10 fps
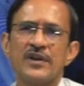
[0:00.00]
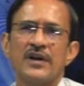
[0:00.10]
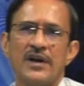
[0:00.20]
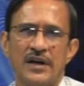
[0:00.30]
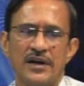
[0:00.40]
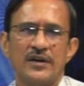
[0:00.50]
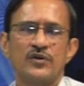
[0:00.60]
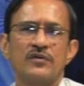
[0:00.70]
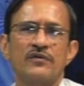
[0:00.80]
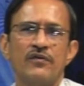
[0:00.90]

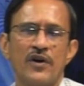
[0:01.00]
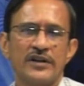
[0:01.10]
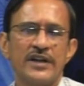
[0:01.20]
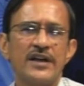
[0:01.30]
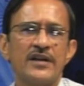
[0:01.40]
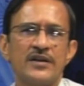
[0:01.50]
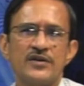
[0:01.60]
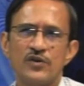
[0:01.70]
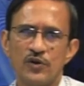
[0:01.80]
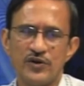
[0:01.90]
for the
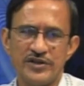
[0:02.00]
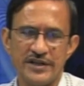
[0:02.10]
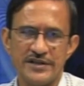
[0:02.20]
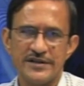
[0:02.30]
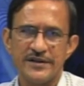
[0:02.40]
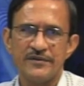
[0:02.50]
solutions.